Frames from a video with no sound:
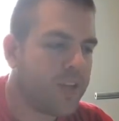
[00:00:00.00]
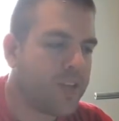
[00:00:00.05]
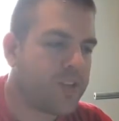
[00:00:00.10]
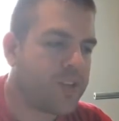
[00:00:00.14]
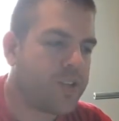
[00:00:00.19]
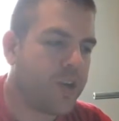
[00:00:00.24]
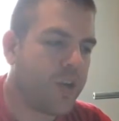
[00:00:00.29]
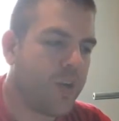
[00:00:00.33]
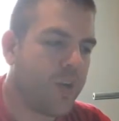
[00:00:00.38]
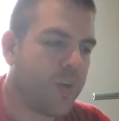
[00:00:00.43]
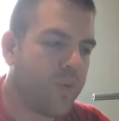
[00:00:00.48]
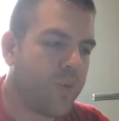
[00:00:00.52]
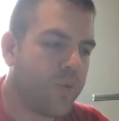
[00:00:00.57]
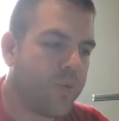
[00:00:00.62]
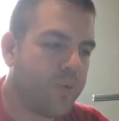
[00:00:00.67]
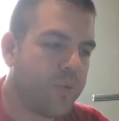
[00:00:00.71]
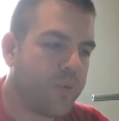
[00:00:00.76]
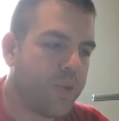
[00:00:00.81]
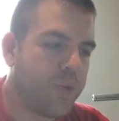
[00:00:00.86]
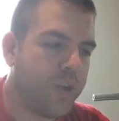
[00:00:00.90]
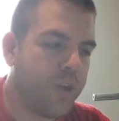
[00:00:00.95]
So,
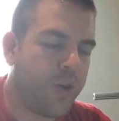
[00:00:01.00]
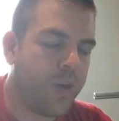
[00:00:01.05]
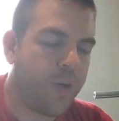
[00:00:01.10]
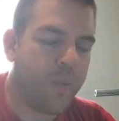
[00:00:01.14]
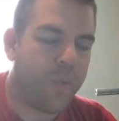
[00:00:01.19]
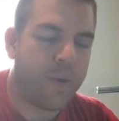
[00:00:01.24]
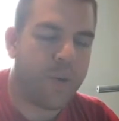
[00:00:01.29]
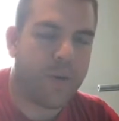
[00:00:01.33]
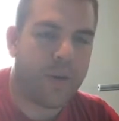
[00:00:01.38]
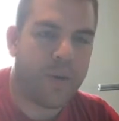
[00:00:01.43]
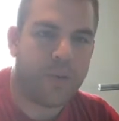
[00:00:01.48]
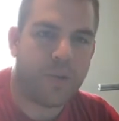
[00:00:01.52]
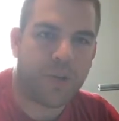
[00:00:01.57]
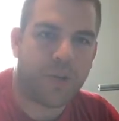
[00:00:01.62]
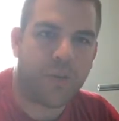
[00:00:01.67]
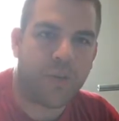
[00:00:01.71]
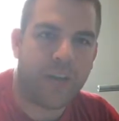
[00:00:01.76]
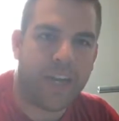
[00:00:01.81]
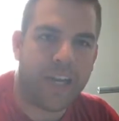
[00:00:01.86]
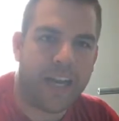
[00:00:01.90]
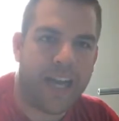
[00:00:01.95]
we were able to
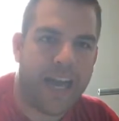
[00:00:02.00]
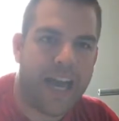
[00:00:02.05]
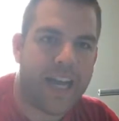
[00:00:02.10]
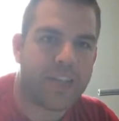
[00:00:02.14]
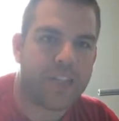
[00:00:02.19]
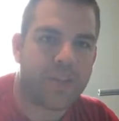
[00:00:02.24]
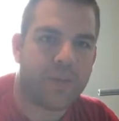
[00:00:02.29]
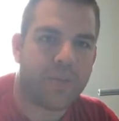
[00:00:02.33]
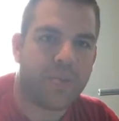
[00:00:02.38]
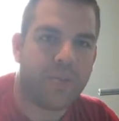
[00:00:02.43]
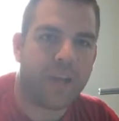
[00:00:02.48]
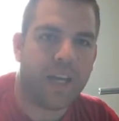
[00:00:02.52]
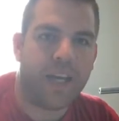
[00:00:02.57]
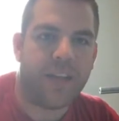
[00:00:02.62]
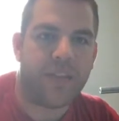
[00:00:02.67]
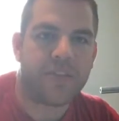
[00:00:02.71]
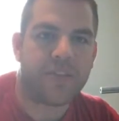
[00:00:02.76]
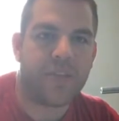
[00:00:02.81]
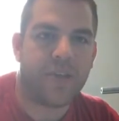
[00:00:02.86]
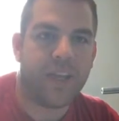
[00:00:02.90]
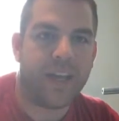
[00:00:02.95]
create an action
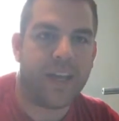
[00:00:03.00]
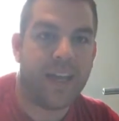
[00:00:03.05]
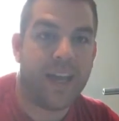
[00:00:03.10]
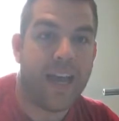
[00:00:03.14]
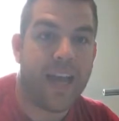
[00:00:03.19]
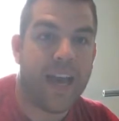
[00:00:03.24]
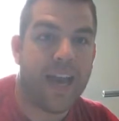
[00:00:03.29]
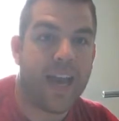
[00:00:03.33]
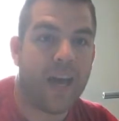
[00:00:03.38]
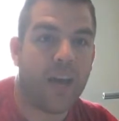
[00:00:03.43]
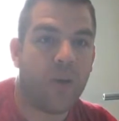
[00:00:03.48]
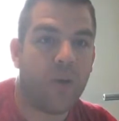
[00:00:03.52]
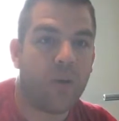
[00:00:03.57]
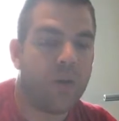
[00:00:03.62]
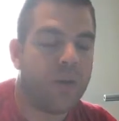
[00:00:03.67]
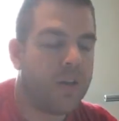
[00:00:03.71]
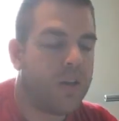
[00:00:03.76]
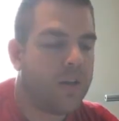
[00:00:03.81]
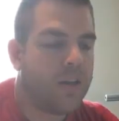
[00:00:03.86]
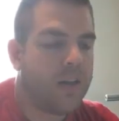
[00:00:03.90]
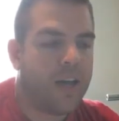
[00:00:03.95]
plan so that
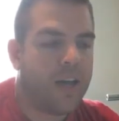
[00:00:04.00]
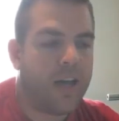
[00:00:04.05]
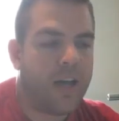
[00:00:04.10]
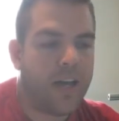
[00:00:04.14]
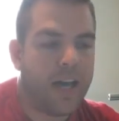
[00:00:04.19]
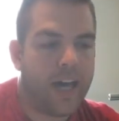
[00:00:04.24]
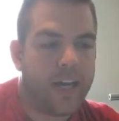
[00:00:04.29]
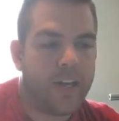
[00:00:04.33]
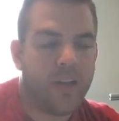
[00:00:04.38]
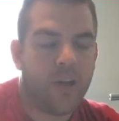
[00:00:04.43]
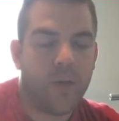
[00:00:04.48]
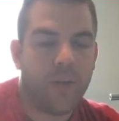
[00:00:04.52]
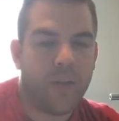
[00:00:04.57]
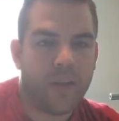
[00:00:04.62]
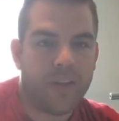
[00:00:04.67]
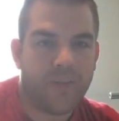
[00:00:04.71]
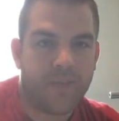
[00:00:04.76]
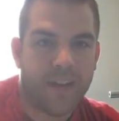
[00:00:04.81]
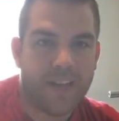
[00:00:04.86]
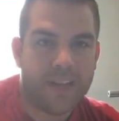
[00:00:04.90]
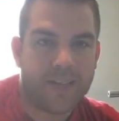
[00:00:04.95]
now I know that
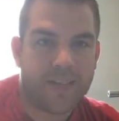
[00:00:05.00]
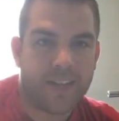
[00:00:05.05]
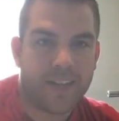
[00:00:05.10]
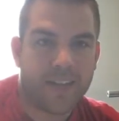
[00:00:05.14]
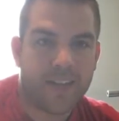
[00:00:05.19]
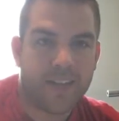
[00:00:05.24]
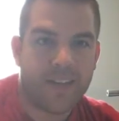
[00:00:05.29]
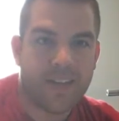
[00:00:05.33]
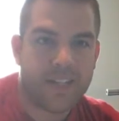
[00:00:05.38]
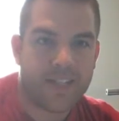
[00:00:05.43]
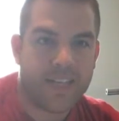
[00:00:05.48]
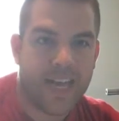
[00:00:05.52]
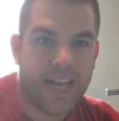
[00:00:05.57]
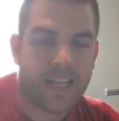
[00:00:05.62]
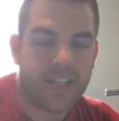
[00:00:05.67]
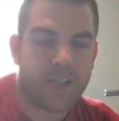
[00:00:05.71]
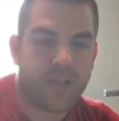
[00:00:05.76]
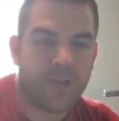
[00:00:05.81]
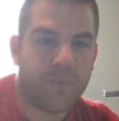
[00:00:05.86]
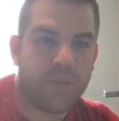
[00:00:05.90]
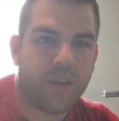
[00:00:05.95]
if I stick to this
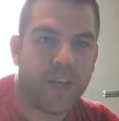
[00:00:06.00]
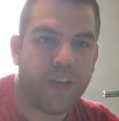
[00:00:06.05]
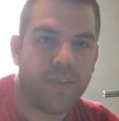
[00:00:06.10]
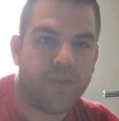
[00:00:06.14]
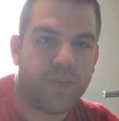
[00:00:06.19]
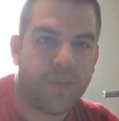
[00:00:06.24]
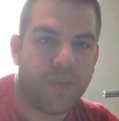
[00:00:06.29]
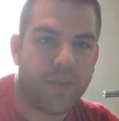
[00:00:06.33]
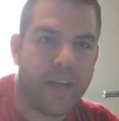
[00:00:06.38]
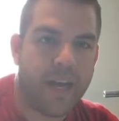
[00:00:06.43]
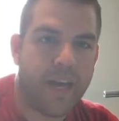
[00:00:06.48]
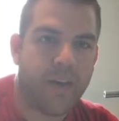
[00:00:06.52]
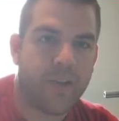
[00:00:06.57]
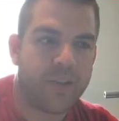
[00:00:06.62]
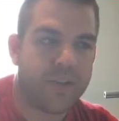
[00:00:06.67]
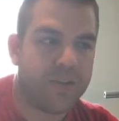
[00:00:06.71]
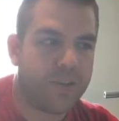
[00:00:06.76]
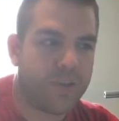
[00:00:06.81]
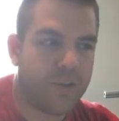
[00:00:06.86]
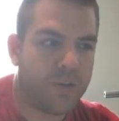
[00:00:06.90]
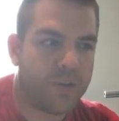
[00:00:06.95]
action plan from now
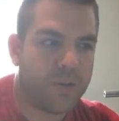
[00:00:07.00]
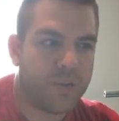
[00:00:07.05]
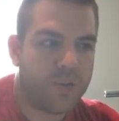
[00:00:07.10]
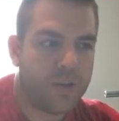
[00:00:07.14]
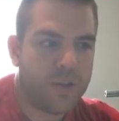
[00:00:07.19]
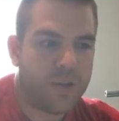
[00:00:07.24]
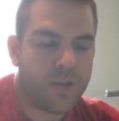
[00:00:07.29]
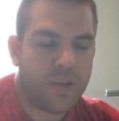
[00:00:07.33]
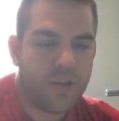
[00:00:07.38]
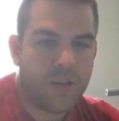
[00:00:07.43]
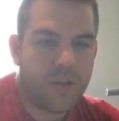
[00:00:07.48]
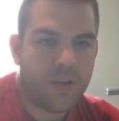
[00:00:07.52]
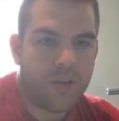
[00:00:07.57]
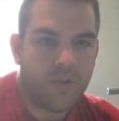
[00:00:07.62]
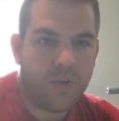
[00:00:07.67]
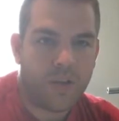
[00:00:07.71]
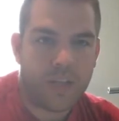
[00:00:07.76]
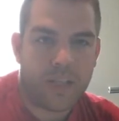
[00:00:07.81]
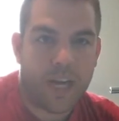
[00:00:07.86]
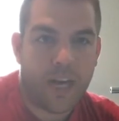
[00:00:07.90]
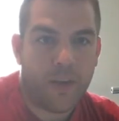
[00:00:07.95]
until
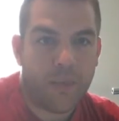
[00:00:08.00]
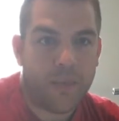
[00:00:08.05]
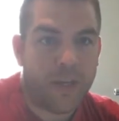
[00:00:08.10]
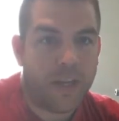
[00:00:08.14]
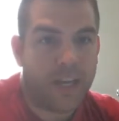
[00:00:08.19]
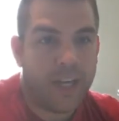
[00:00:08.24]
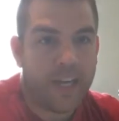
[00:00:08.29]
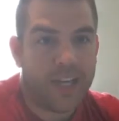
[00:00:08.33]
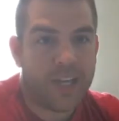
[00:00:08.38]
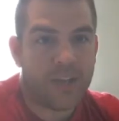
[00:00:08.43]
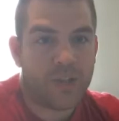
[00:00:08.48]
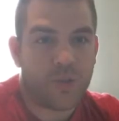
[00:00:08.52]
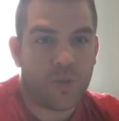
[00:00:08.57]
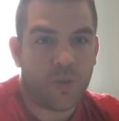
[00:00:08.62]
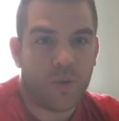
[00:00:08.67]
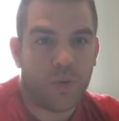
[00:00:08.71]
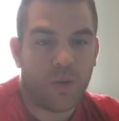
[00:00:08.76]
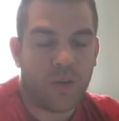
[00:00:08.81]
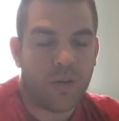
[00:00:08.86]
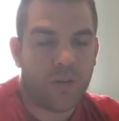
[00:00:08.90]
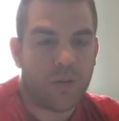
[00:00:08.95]
retirement age,
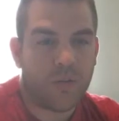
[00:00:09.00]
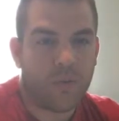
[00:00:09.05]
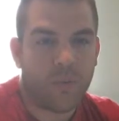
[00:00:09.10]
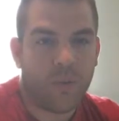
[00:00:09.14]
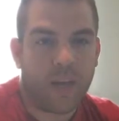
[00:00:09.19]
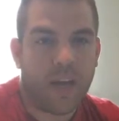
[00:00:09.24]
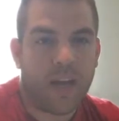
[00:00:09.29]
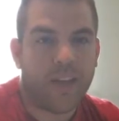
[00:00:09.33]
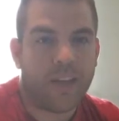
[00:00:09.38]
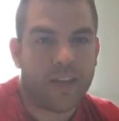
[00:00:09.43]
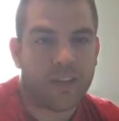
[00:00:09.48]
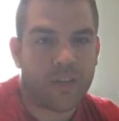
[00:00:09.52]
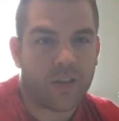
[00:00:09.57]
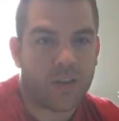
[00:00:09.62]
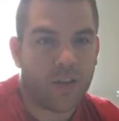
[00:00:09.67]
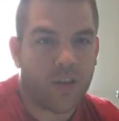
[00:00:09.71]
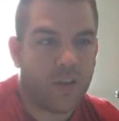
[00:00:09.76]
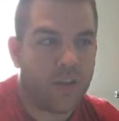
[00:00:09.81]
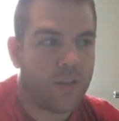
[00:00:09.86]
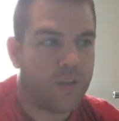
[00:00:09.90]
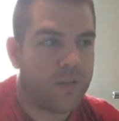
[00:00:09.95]
or what I like to
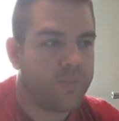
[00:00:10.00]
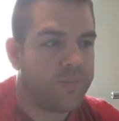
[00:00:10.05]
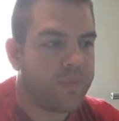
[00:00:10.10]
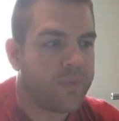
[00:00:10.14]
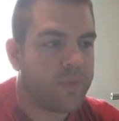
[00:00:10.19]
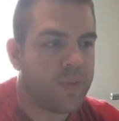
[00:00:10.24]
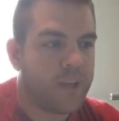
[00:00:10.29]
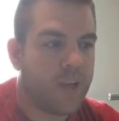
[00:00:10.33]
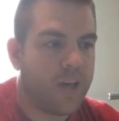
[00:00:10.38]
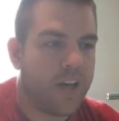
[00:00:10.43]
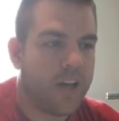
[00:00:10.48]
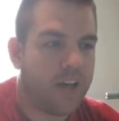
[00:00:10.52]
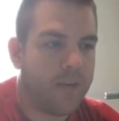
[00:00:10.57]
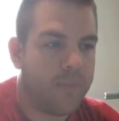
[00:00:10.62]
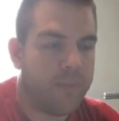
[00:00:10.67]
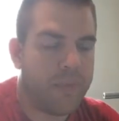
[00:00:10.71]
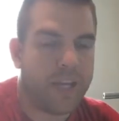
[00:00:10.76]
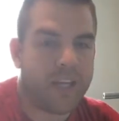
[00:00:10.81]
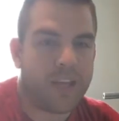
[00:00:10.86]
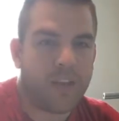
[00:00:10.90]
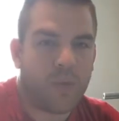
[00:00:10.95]
call
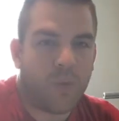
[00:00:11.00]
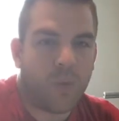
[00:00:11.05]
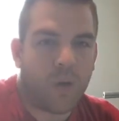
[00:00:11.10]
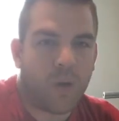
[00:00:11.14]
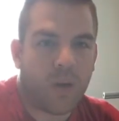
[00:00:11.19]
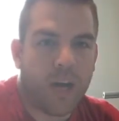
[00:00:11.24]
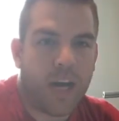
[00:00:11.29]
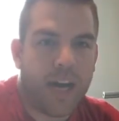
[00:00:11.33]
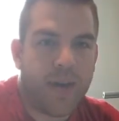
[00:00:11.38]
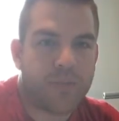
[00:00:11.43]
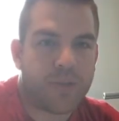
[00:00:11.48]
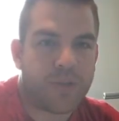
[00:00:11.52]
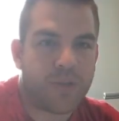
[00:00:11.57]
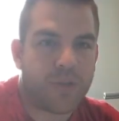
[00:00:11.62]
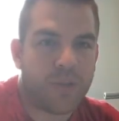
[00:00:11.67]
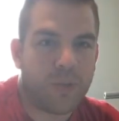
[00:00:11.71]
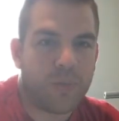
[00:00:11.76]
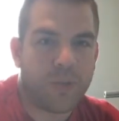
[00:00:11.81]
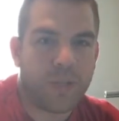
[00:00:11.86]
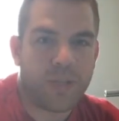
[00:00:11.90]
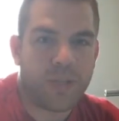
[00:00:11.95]
making work
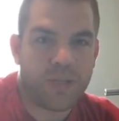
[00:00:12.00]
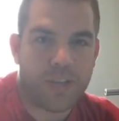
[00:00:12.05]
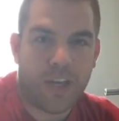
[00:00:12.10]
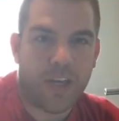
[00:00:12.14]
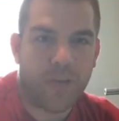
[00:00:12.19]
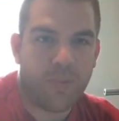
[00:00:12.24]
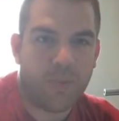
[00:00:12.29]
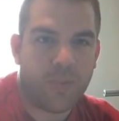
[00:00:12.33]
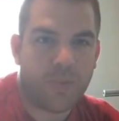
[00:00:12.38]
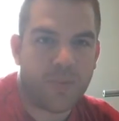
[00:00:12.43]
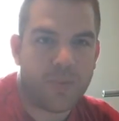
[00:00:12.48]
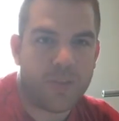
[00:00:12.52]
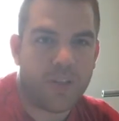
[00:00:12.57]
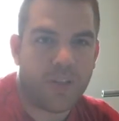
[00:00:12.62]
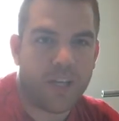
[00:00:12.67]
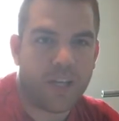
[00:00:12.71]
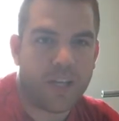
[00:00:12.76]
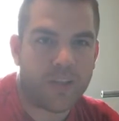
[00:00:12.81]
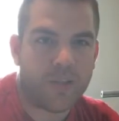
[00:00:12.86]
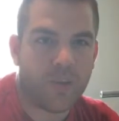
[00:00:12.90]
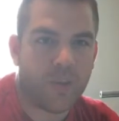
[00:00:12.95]
optional, because a lot of people still
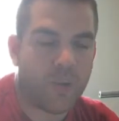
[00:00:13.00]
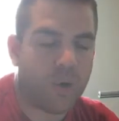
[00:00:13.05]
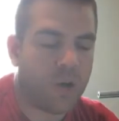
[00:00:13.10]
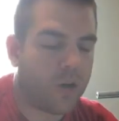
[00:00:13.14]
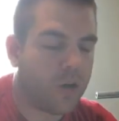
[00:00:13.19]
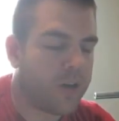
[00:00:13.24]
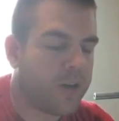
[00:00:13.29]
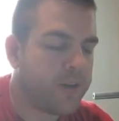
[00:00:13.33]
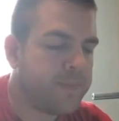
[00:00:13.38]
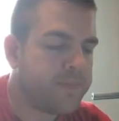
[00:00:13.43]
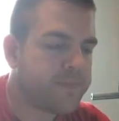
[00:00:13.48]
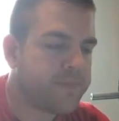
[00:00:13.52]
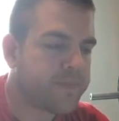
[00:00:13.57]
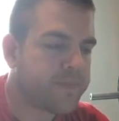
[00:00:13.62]
like to work,